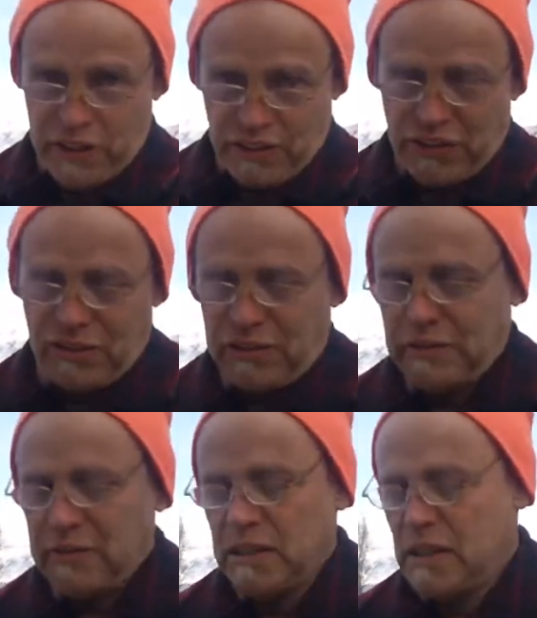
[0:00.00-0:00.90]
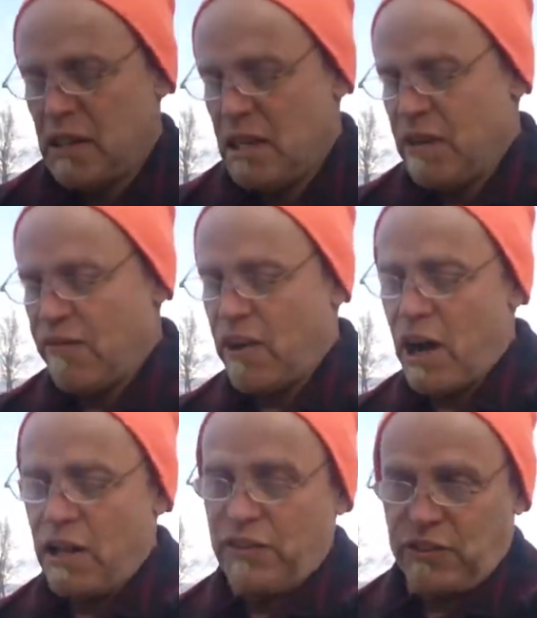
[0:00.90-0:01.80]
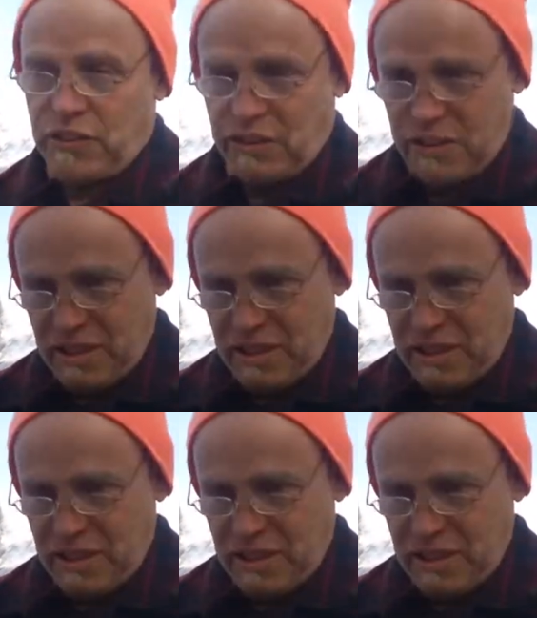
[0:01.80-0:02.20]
us, for all of us.